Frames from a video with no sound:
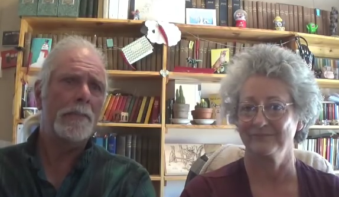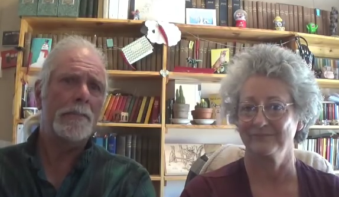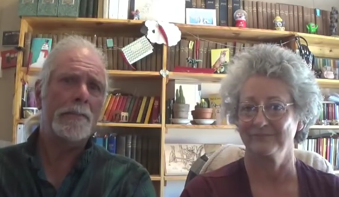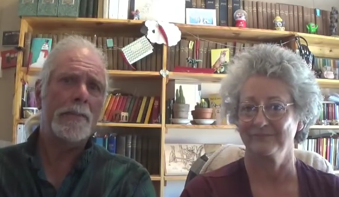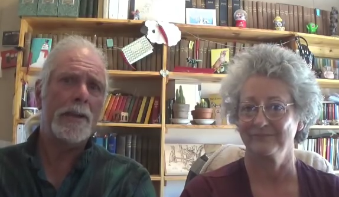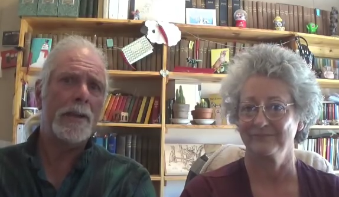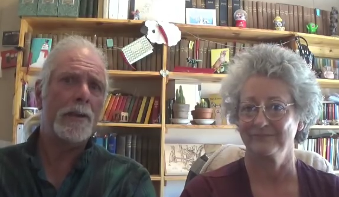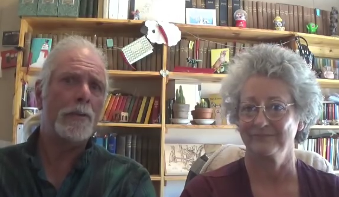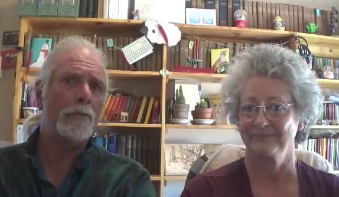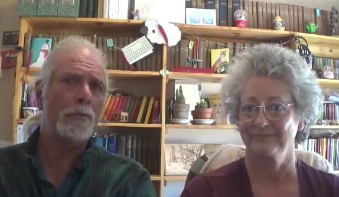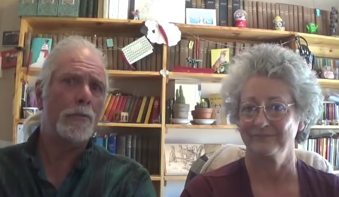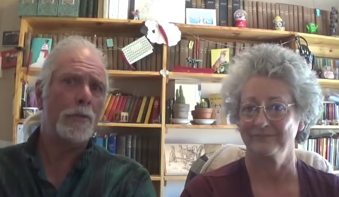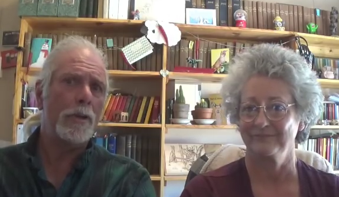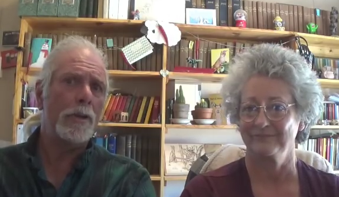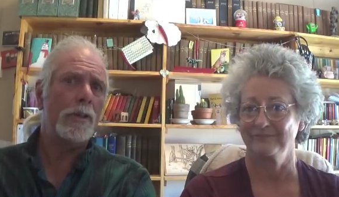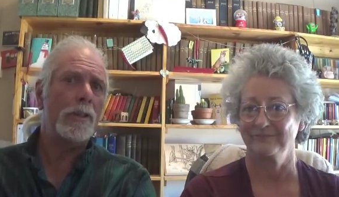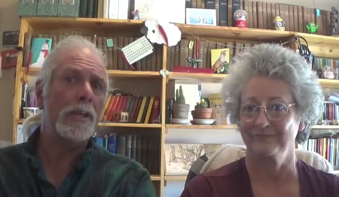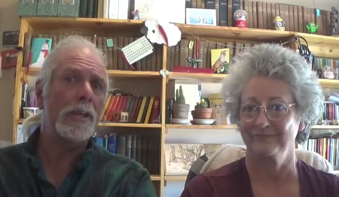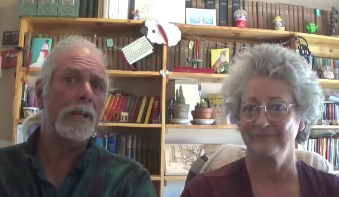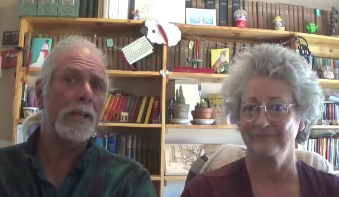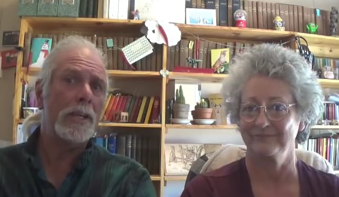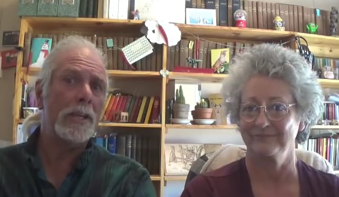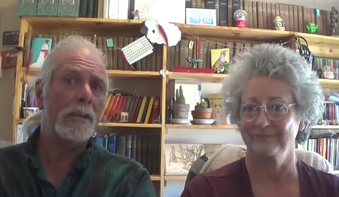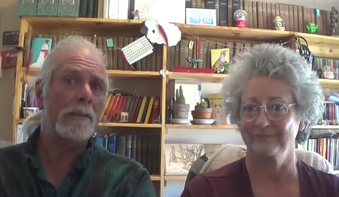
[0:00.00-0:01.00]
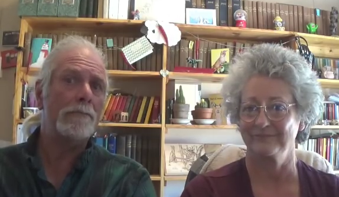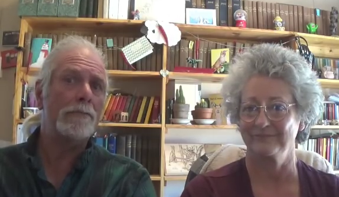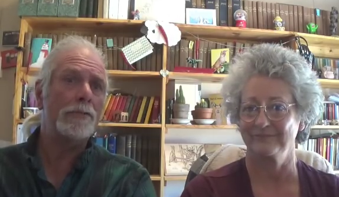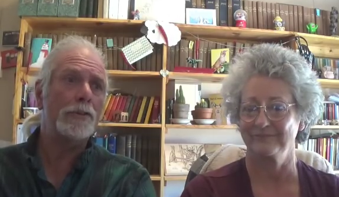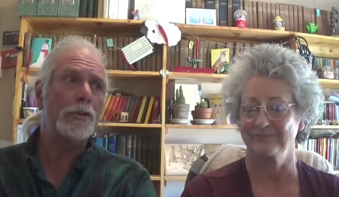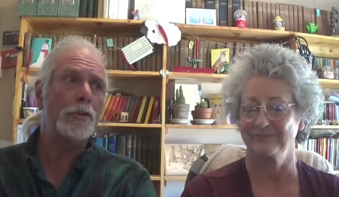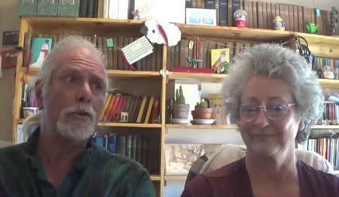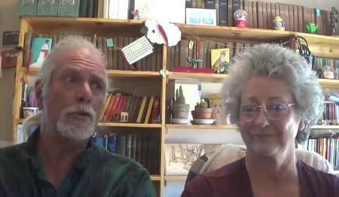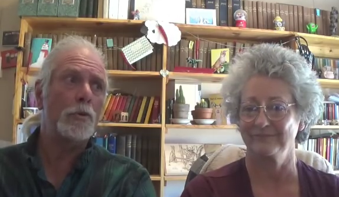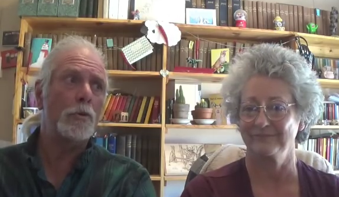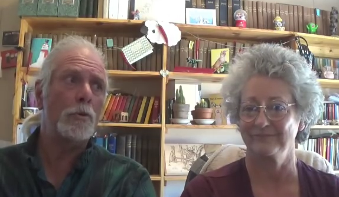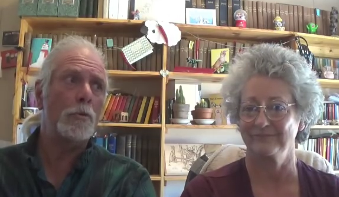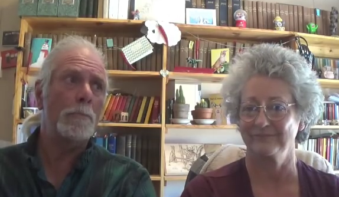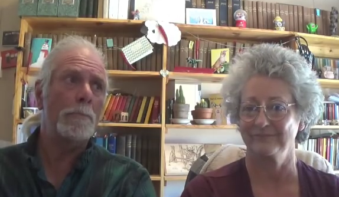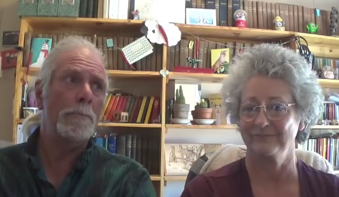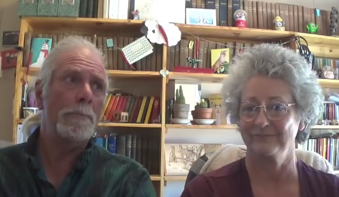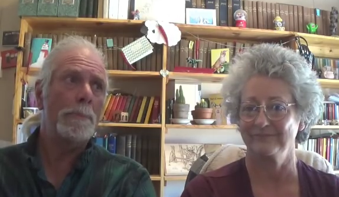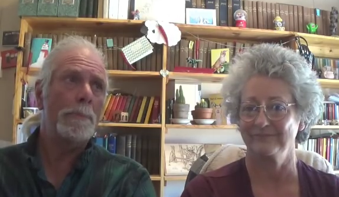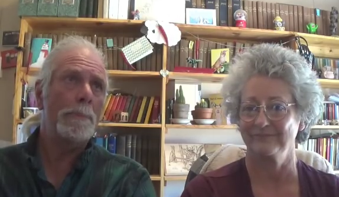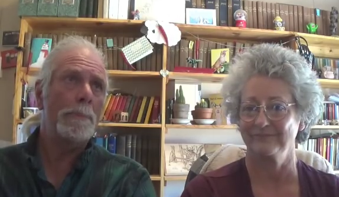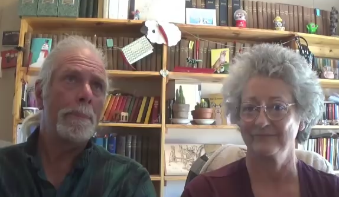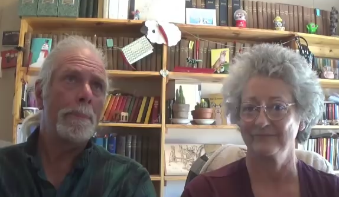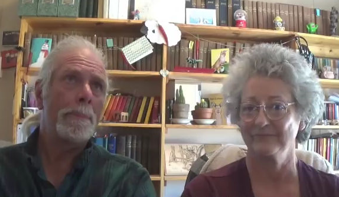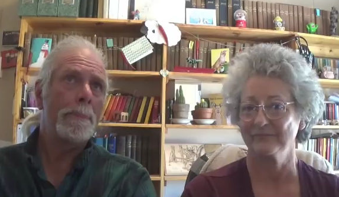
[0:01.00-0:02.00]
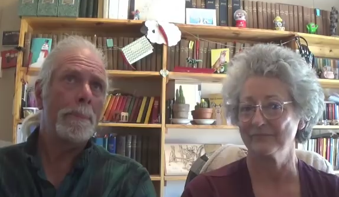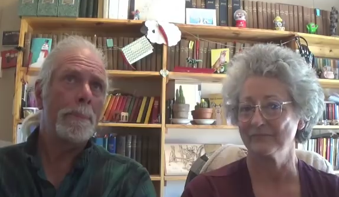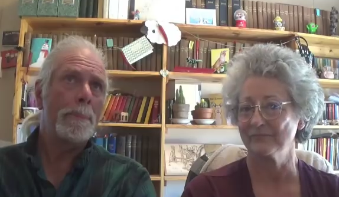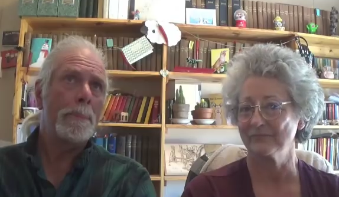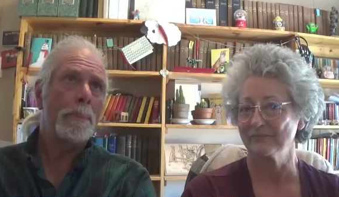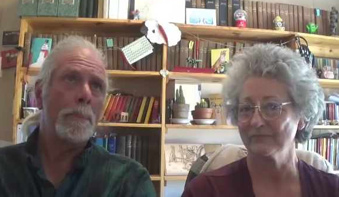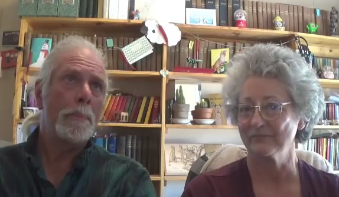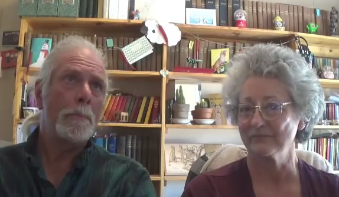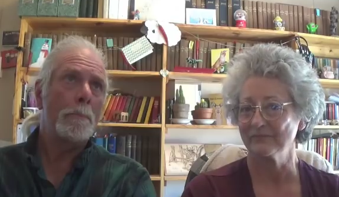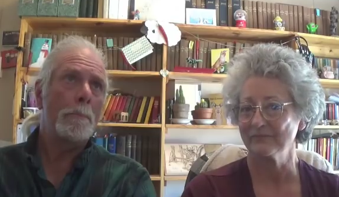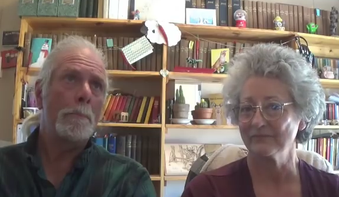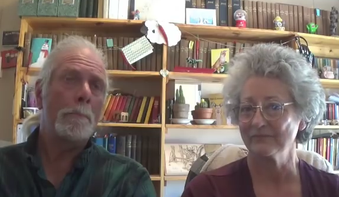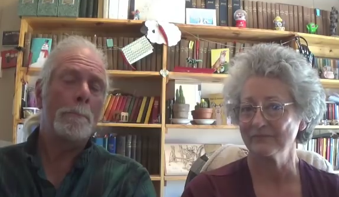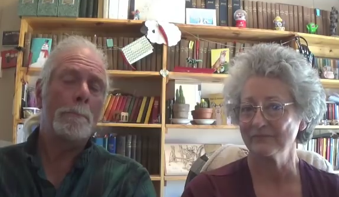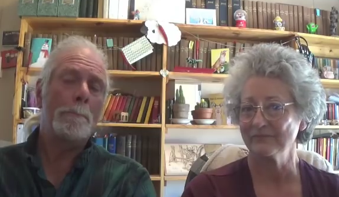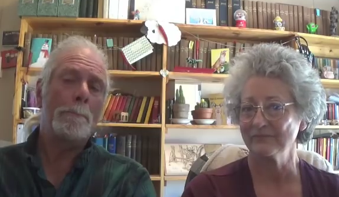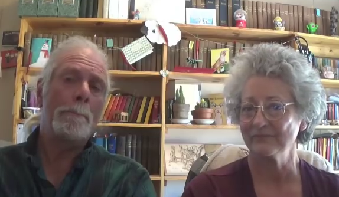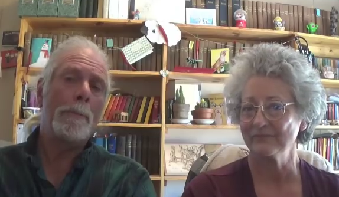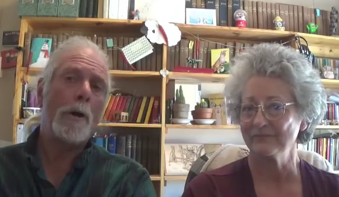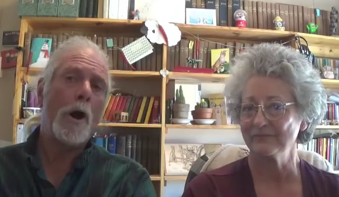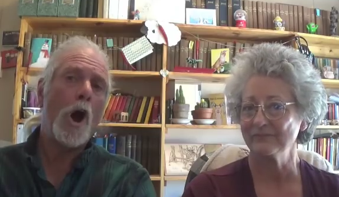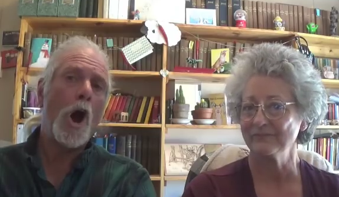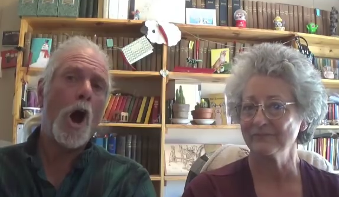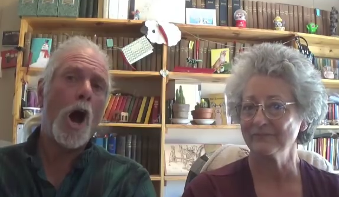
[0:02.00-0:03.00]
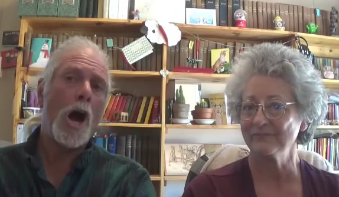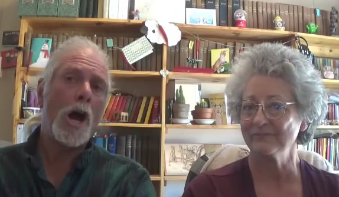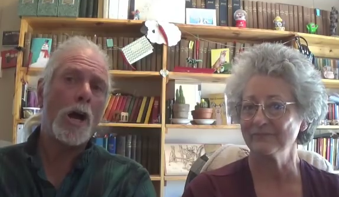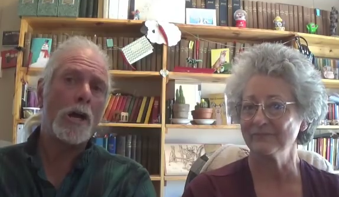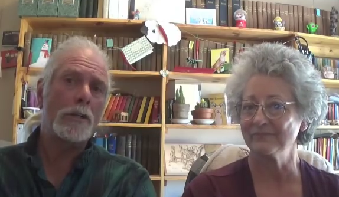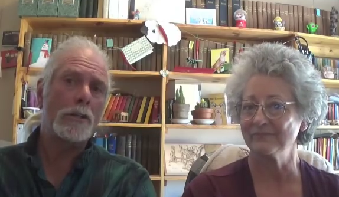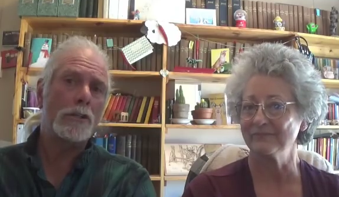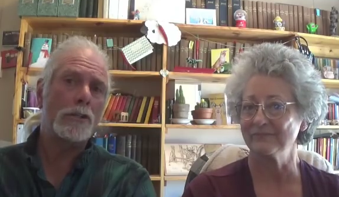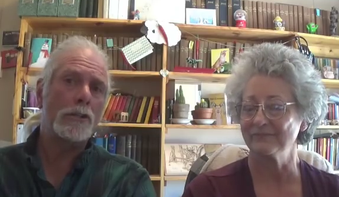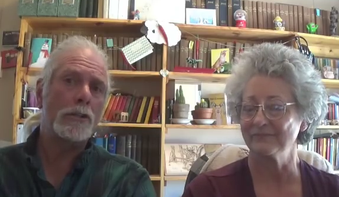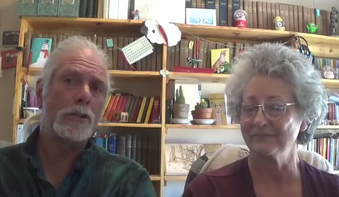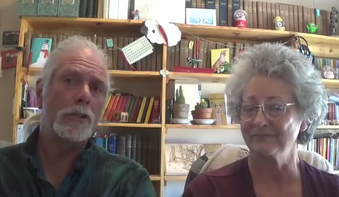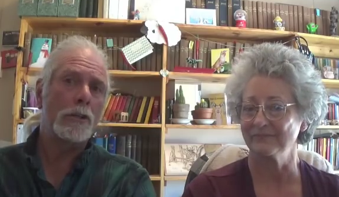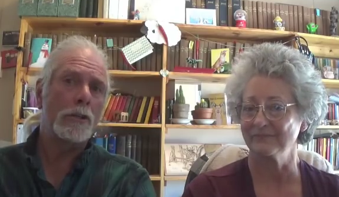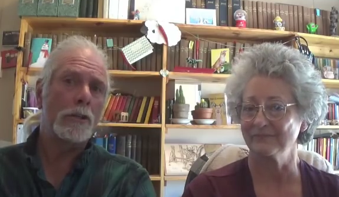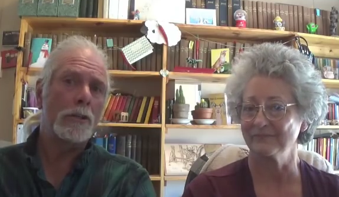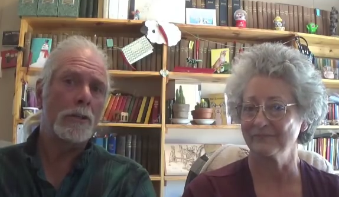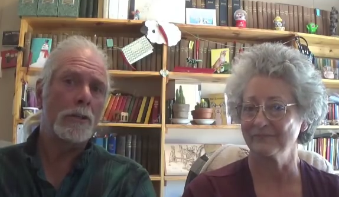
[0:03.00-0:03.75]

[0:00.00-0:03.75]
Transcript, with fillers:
Speaker 1: thing really gives you pause